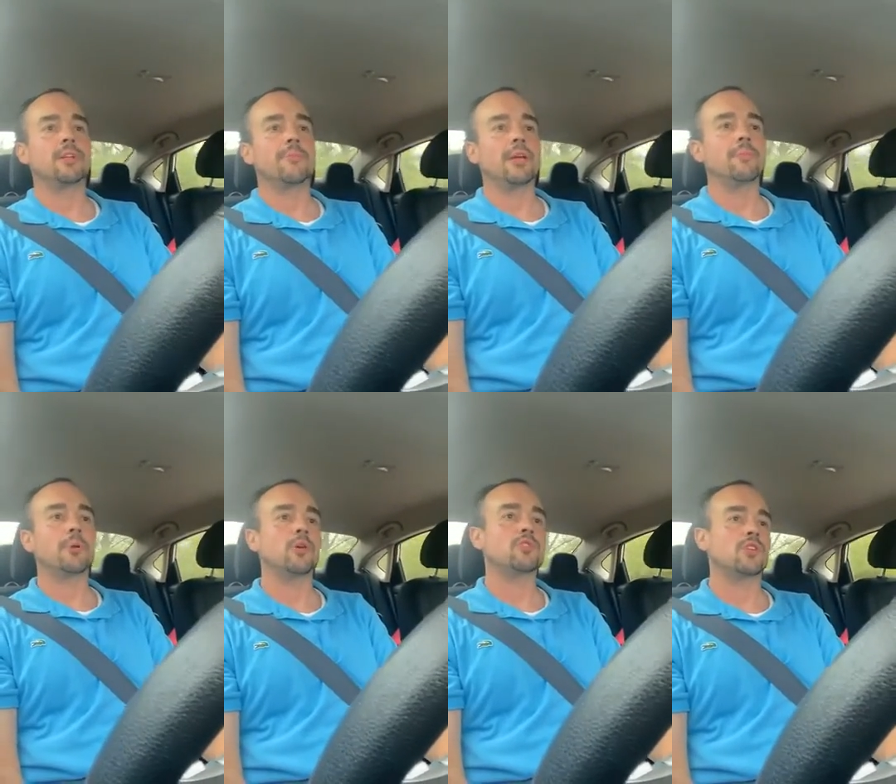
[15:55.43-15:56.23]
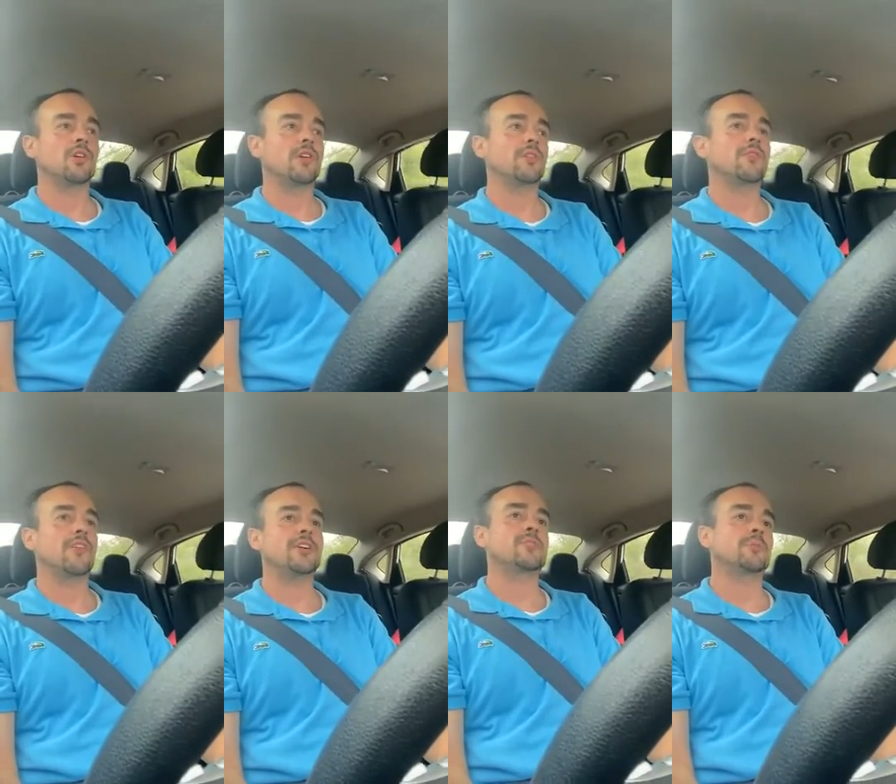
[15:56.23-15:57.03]
I made a post on it on
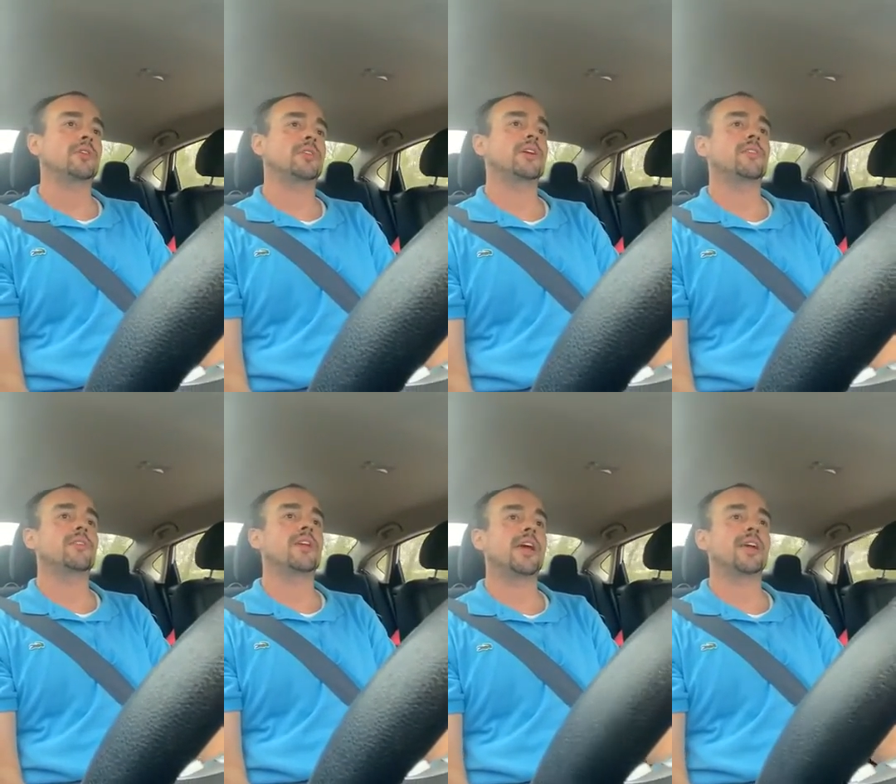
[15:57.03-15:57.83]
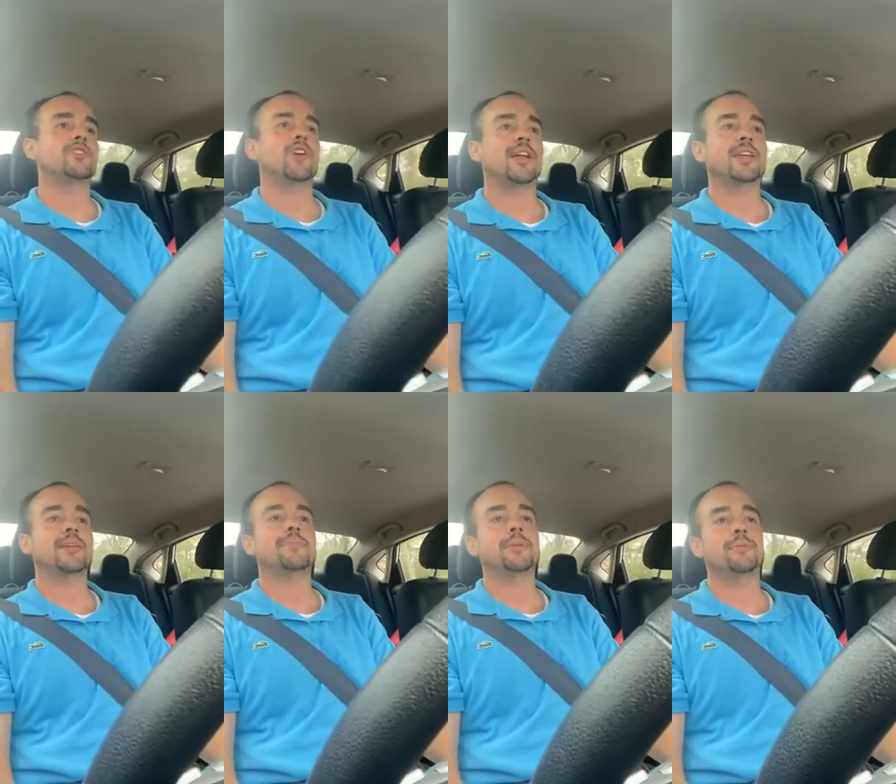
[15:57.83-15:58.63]
Facebook the other day trying to
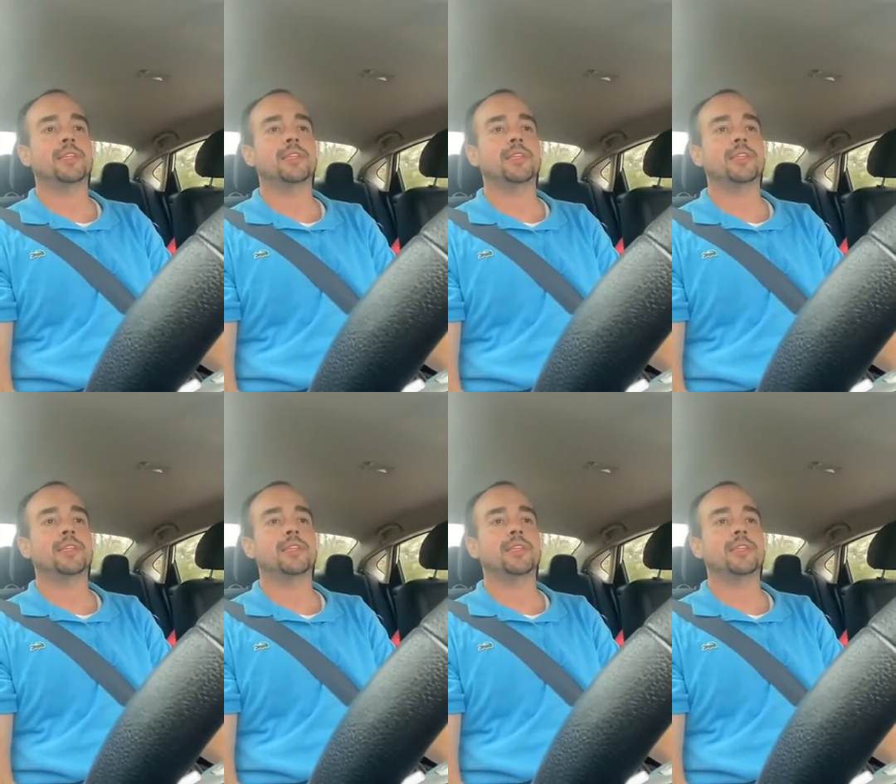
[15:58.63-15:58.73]
get people